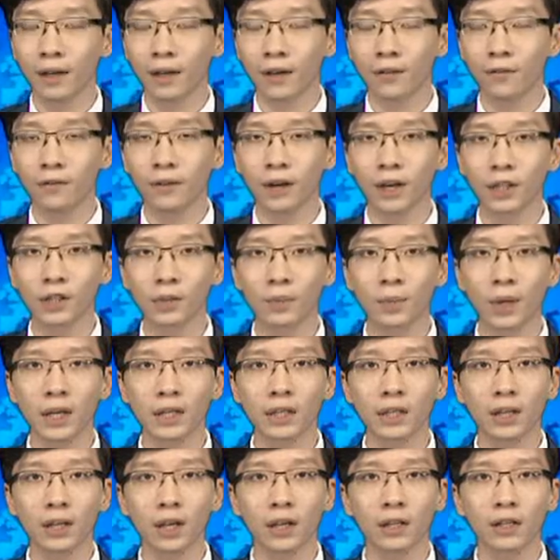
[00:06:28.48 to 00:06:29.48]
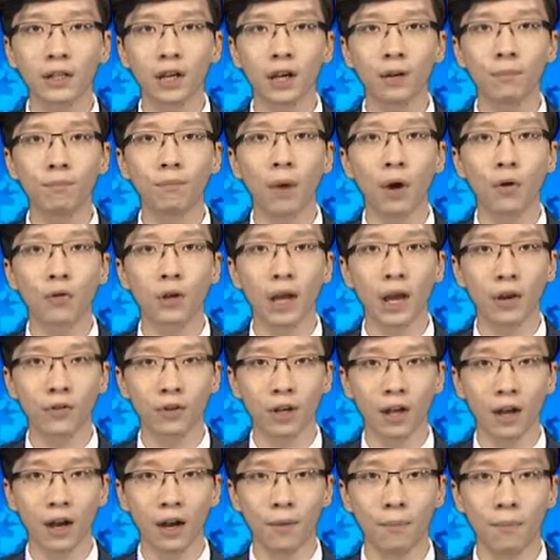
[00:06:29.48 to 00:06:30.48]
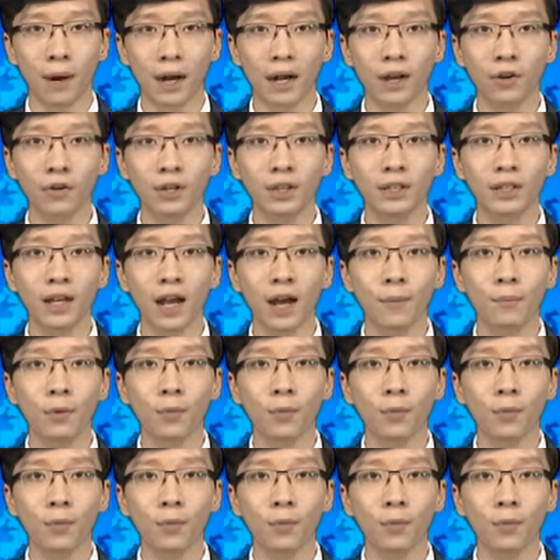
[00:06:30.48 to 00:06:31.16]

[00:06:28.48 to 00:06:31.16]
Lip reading: Vice President of Bulgaria Margarita